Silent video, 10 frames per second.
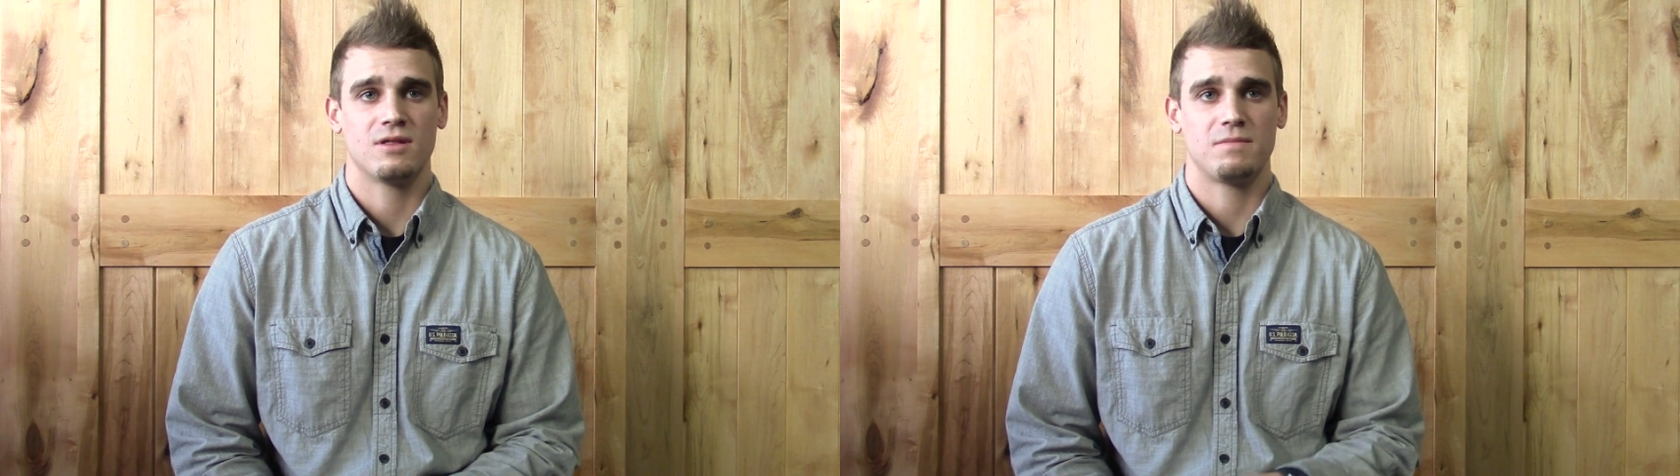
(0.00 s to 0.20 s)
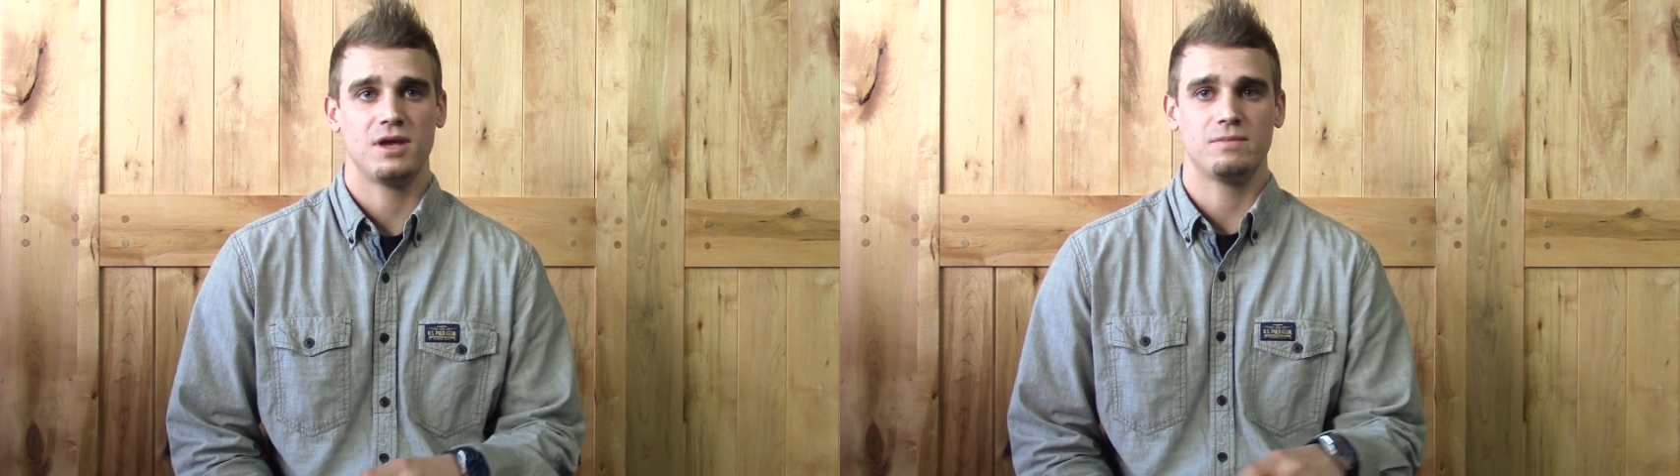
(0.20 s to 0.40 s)

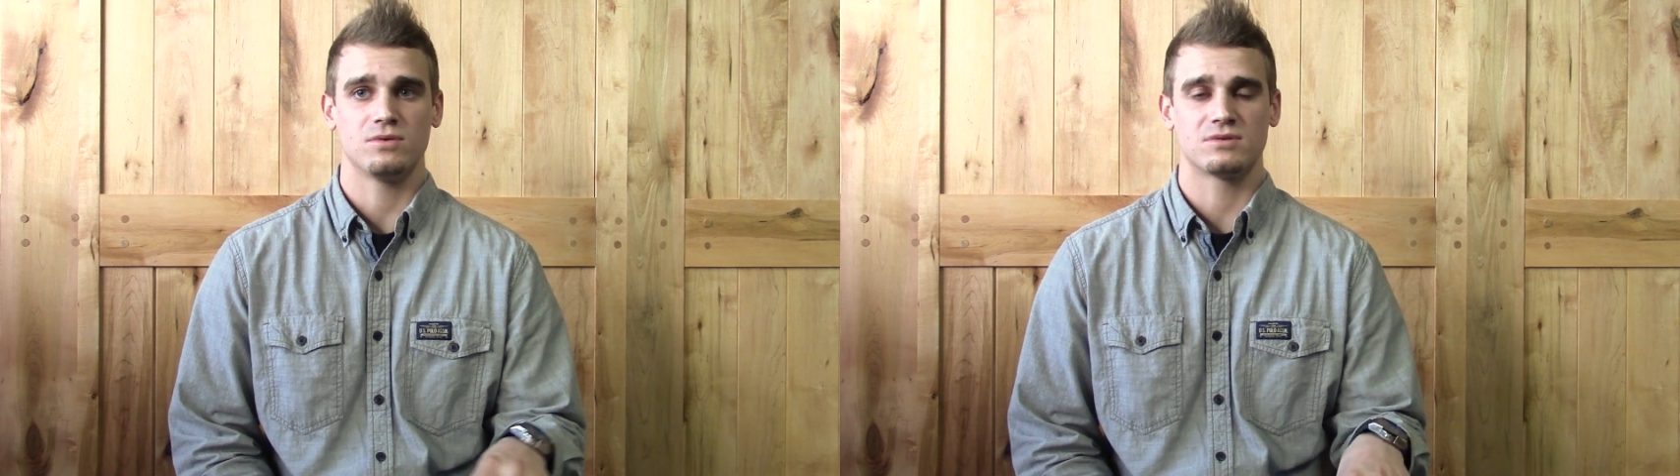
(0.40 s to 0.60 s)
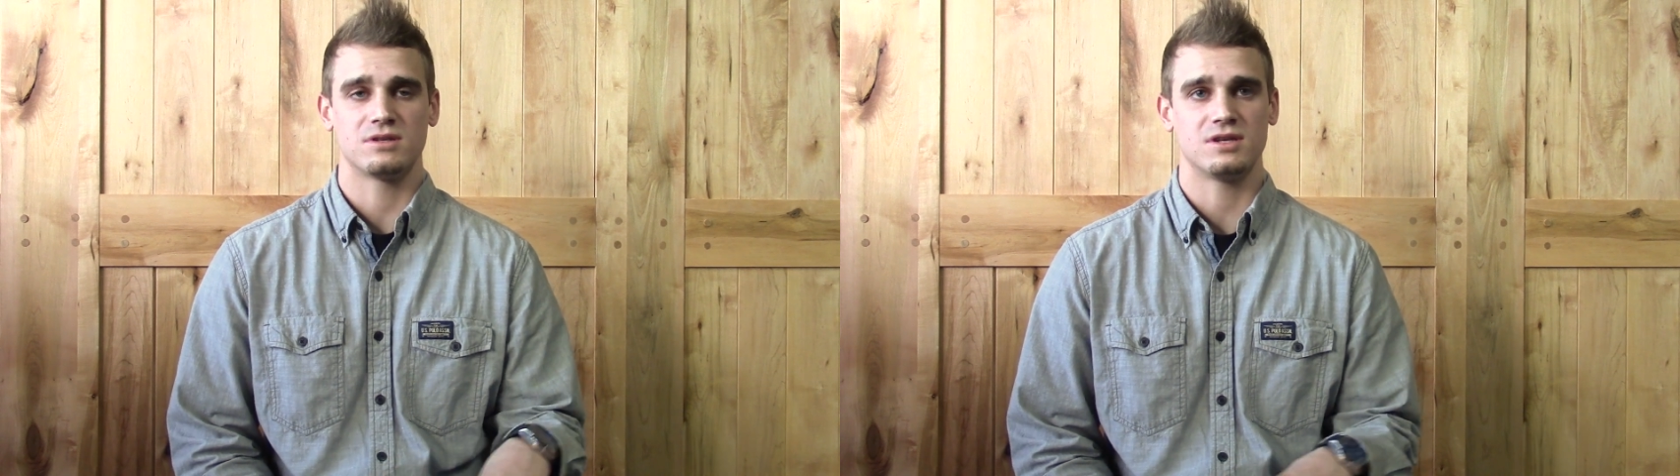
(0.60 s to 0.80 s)
the
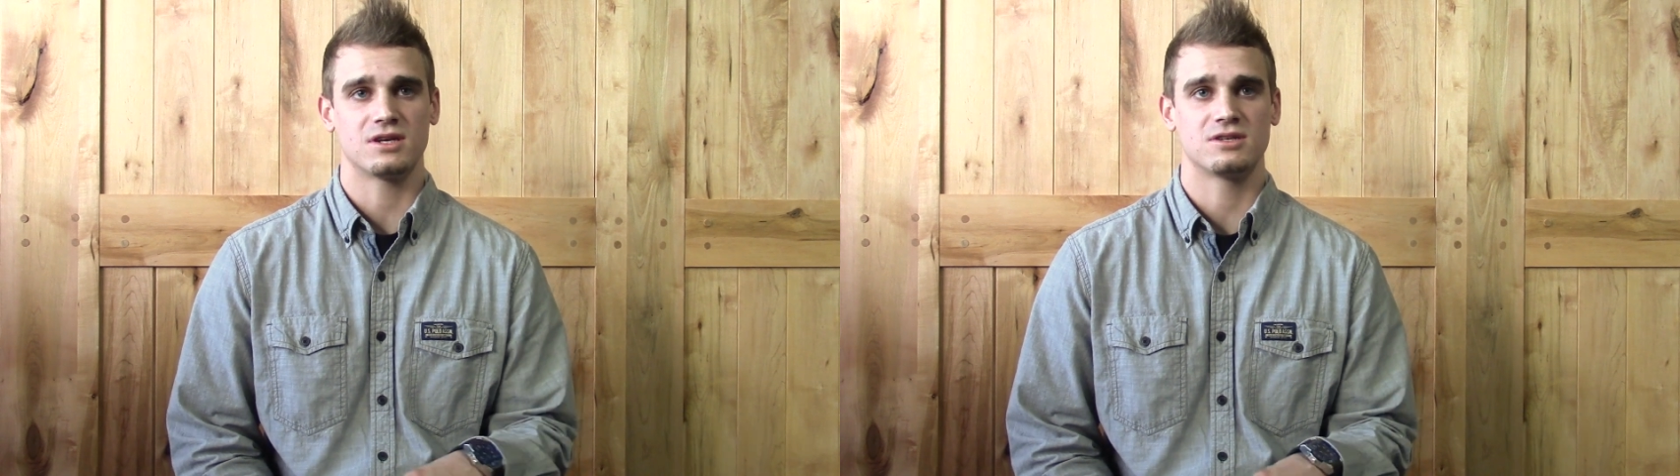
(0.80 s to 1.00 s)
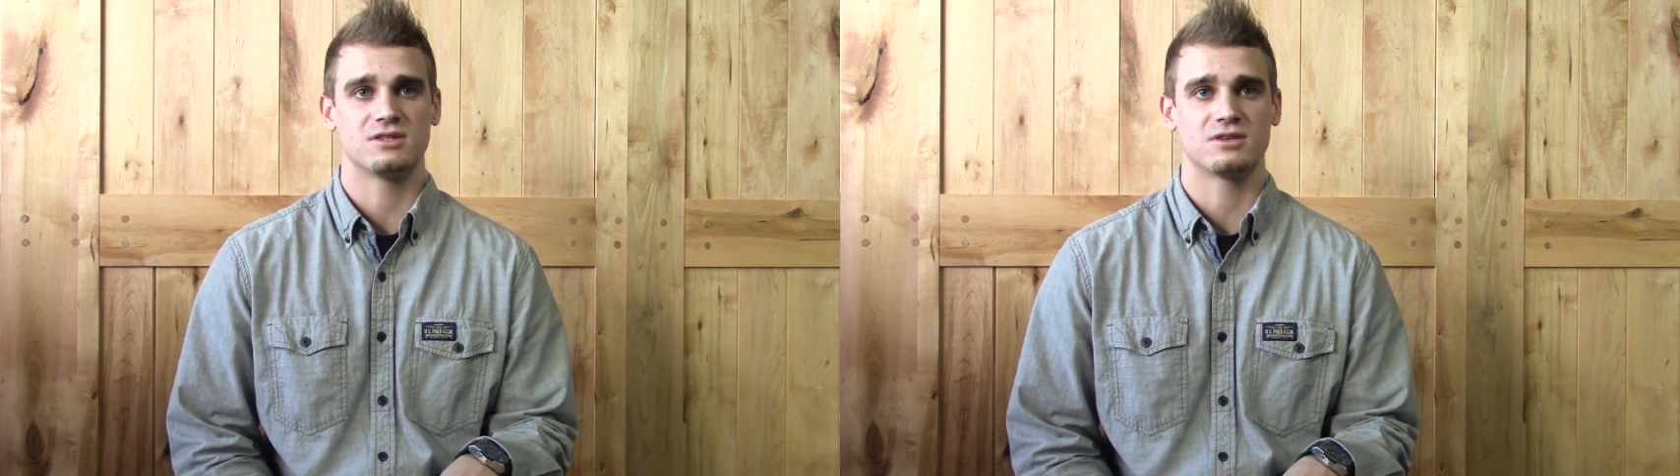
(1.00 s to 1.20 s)
people's
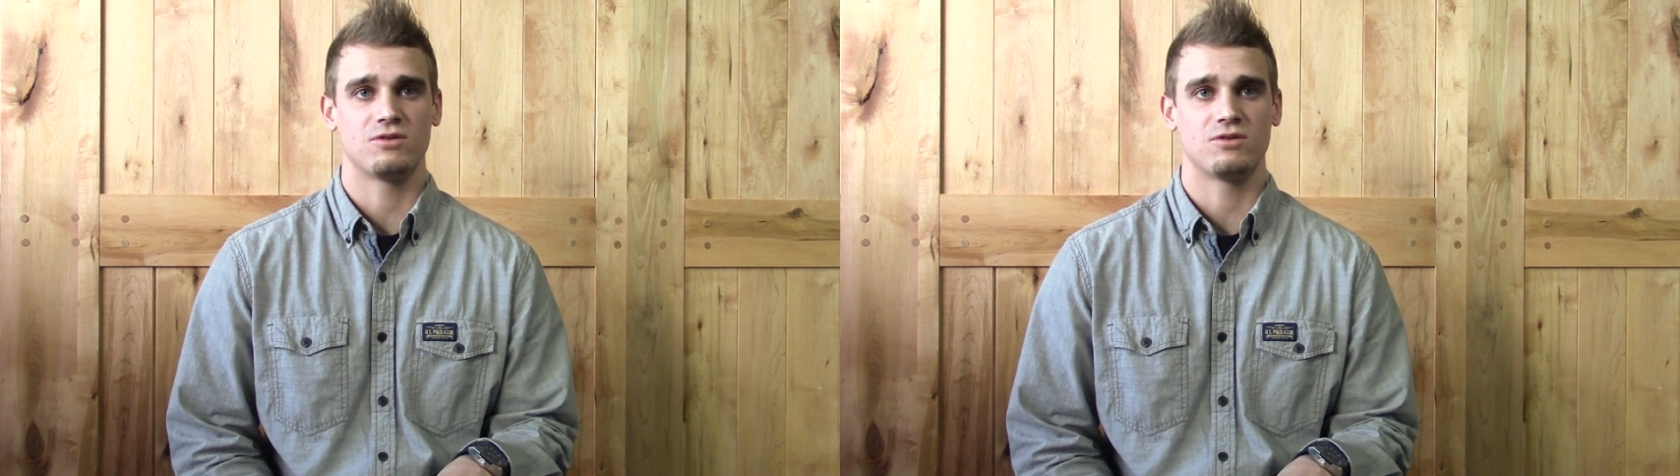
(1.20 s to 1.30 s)
addictions